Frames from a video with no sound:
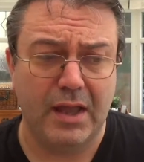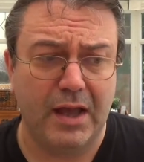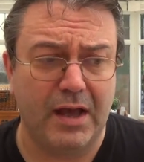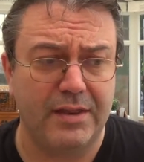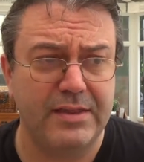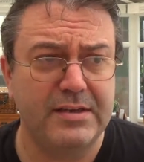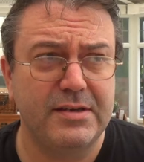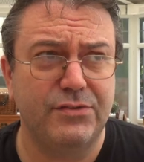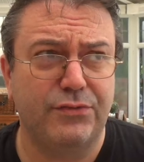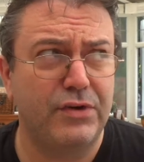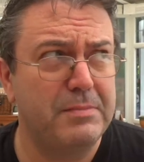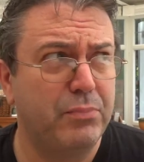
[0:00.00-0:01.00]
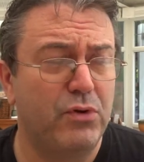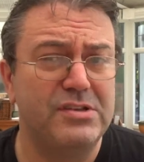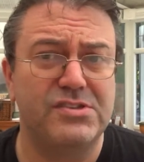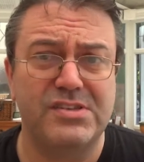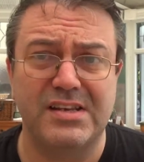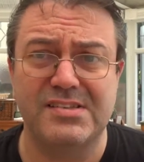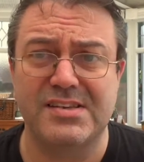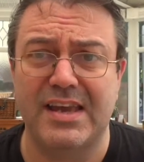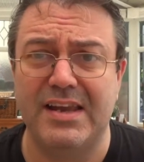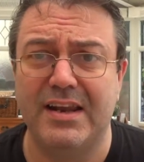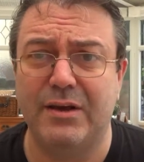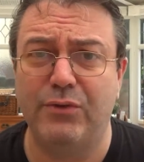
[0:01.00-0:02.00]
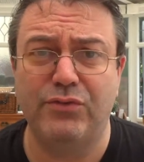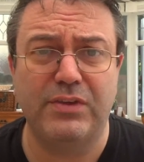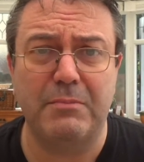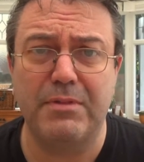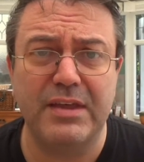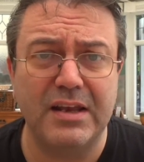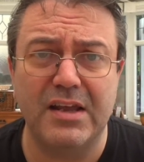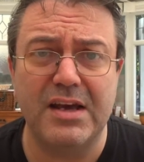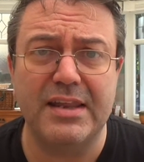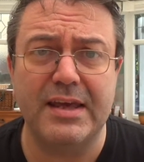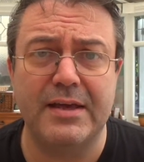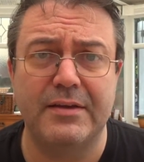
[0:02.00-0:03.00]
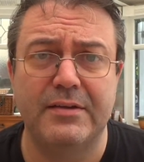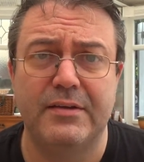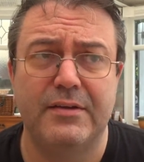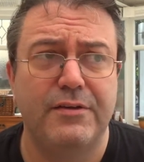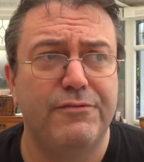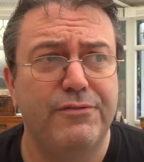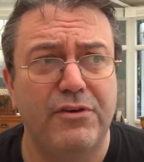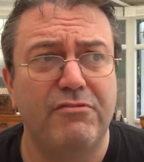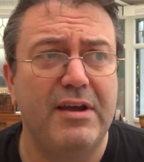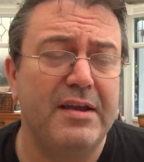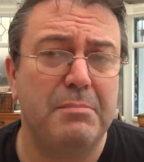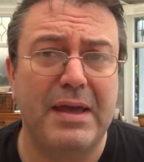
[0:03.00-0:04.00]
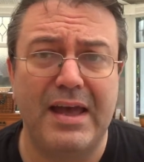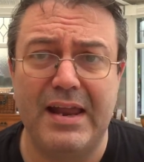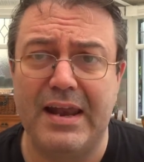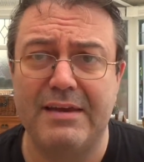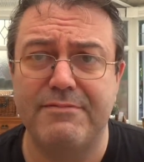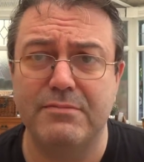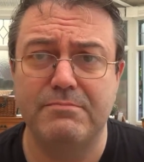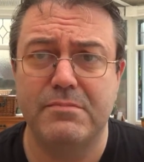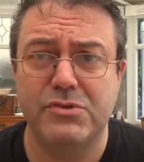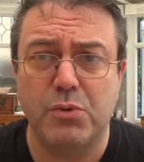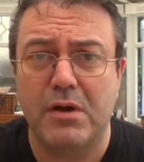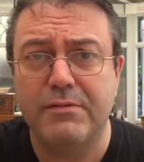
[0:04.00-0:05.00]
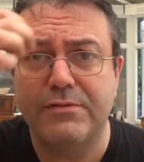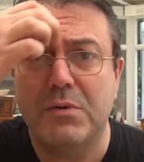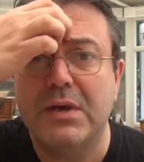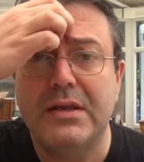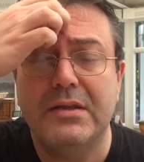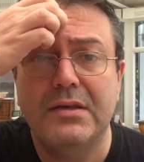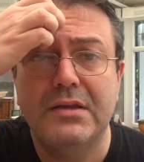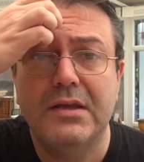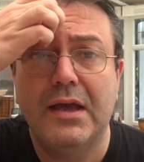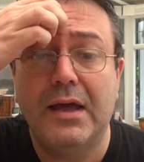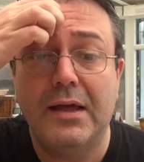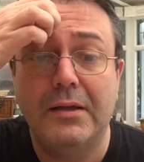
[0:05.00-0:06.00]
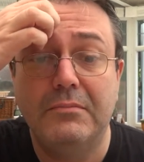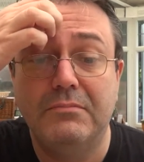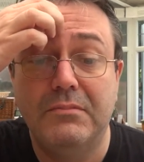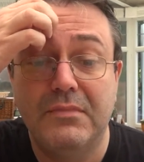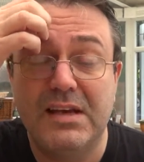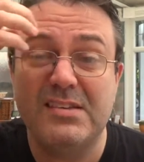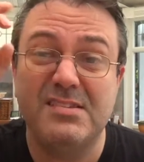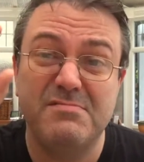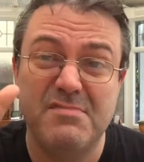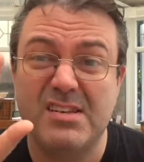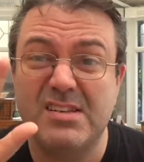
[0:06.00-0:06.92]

I think it's 3.6 kilos, something like that, for around about 11-12 quid. That's a